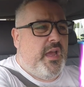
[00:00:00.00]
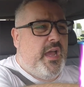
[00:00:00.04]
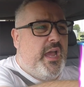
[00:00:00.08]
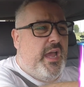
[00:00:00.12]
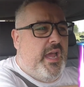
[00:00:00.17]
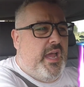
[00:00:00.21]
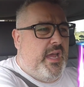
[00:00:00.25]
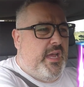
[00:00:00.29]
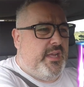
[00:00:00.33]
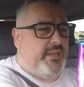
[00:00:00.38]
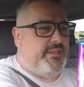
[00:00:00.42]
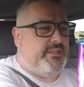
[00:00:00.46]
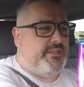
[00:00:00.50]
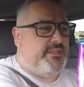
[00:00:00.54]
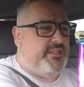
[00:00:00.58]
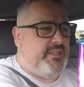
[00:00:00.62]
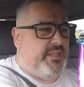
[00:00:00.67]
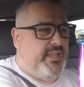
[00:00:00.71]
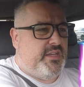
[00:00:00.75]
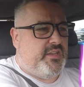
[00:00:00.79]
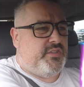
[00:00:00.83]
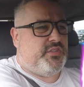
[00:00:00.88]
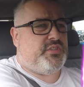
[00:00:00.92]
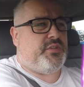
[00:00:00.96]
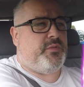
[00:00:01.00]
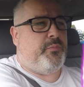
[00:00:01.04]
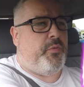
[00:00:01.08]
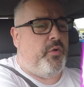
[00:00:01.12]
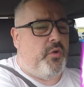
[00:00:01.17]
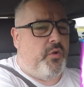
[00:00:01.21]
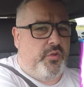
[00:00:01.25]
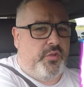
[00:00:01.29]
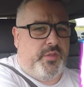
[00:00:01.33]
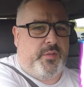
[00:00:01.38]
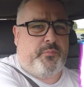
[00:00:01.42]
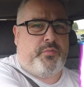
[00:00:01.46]
and they'll
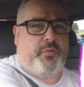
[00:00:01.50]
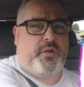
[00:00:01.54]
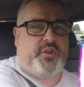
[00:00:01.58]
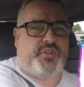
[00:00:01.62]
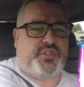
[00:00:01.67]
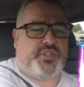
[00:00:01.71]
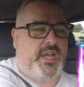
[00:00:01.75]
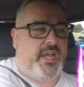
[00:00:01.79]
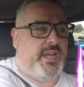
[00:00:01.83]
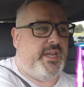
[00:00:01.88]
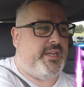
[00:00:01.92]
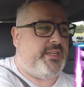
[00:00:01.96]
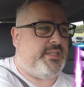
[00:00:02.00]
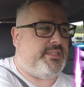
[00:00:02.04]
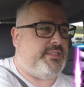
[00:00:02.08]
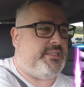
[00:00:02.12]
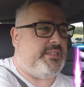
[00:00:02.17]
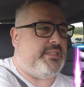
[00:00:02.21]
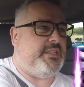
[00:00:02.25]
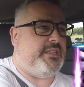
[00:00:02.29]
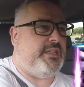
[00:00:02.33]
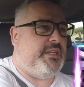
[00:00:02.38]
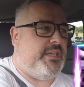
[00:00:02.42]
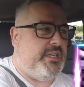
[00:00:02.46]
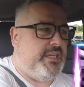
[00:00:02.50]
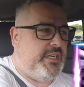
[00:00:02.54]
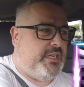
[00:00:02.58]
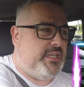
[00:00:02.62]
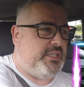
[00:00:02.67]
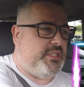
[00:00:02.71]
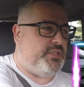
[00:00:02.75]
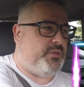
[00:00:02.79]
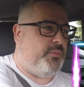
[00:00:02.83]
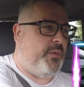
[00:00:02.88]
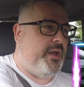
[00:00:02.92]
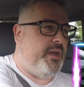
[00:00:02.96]
support the project
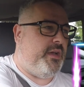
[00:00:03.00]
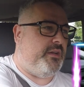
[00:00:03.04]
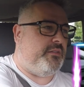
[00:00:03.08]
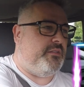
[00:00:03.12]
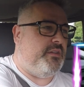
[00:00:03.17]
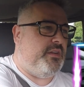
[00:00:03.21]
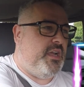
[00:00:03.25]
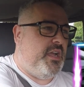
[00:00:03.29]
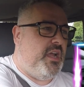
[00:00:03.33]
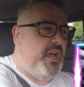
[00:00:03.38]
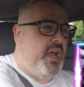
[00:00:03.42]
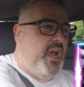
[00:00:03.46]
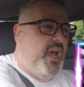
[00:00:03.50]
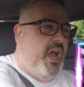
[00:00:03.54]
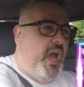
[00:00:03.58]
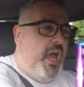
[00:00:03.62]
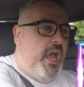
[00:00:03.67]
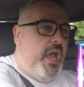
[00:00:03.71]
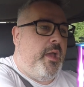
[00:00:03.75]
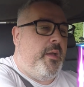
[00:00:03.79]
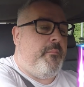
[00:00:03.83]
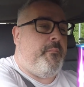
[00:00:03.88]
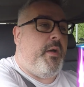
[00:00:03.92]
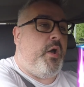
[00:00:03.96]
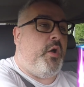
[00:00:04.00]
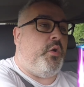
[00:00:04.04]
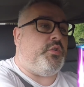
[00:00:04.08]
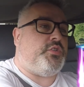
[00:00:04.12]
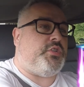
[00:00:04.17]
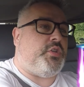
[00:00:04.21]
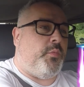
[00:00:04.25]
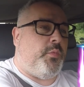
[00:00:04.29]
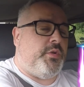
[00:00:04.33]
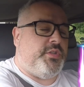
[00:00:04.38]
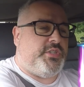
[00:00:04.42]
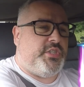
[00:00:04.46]
as well. I
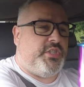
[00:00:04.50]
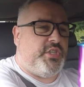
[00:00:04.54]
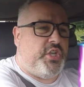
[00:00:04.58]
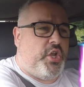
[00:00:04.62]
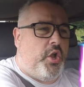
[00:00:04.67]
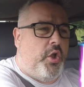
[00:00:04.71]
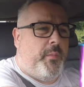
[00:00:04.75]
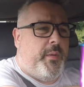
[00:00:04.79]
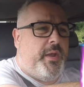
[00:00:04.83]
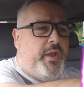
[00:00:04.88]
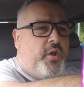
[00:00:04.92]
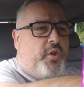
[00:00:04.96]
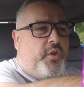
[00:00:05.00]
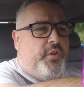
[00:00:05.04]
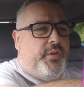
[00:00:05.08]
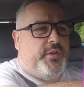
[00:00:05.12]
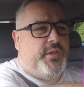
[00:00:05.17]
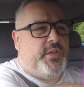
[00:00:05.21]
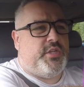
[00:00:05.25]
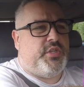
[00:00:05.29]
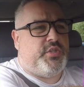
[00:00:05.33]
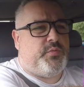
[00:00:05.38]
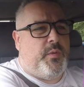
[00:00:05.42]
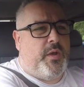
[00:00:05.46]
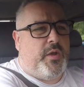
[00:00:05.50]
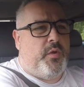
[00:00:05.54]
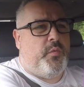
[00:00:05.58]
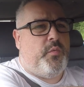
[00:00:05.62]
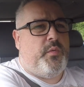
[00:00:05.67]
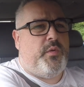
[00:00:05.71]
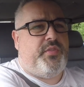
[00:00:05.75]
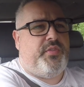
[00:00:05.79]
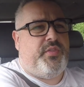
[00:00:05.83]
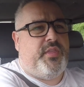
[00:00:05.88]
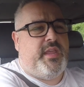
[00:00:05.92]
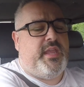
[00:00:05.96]
also wanted to comment on as well
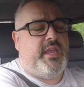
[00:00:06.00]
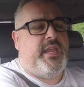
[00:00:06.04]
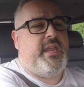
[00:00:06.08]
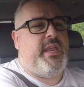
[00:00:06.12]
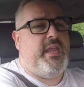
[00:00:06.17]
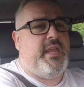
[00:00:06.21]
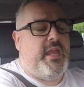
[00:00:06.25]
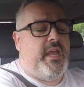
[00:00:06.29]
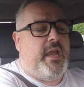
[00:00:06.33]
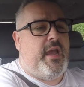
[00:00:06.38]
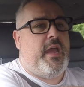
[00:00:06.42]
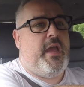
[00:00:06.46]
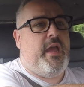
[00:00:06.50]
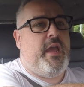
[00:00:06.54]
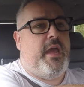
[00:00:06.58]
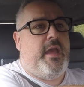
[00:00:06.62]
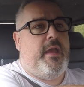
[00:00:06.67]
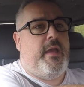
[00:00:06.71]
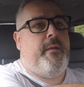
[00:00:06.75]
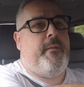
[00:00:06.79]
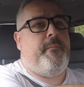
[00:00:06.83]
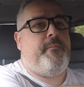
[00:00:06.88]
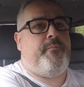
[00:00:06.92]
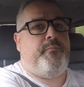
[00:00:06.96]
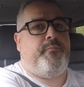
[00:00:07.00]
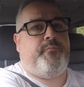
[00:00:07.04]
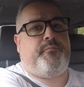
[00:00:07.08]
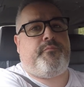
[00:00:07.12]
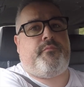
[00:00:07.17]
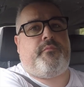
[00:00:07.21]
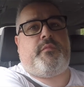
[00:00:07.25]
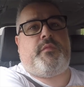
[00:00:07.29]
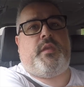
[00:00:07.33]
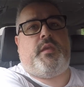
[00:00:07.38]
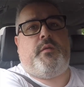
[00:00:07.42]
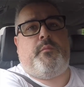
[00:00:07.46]
with the
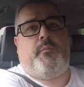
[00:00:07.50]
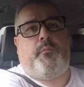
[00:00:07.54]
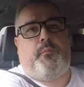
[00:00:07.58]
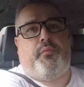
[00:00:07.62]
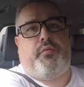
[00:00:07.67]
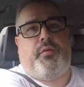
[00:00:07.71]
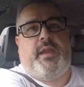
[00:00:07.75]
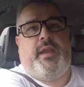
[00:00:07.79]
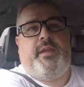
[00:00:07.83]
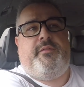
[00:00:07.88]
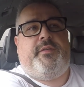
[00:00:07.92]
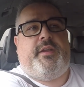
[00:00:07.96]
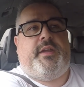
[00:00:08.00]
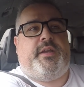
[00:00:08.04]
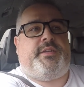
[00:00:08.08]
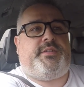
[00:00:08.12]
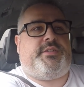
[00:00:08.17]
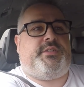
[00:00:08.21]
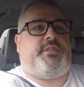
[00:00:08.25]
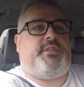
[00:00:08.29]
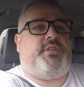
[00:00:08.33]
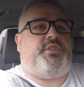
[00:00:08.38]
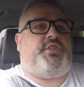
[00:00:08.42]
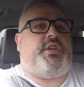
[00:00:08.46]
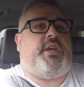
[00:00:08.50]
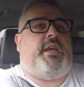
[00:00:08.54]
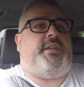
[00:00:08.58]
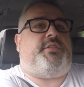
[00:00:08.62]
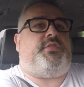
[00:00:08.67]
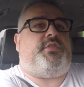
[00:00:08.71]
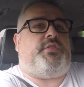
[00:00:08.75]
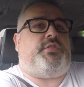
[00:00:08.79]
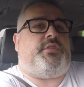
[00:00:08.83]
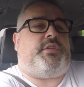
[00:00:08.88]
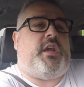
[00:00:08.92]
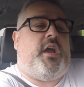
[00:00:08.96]
previous
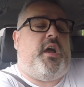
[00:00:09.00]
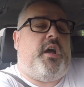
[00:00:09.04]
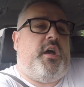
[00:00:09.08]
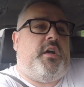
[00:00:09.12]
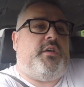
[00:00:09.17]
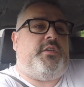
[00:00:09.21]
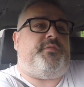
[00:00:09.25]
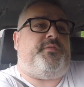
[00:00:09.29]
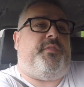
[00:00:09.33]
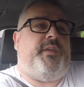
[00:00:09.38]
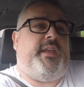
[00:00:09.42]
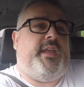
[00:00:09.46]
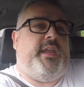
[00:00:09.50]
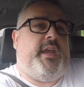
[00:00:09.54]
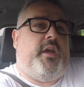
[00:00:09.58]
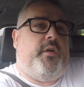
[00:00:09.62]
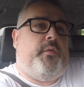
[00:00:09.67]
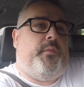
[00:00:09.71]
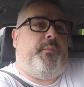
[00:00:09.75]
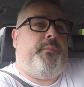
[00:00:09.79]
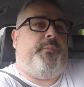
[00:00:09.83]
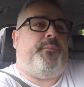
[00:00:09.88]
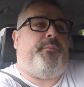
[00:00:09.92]
J-Talks cars video.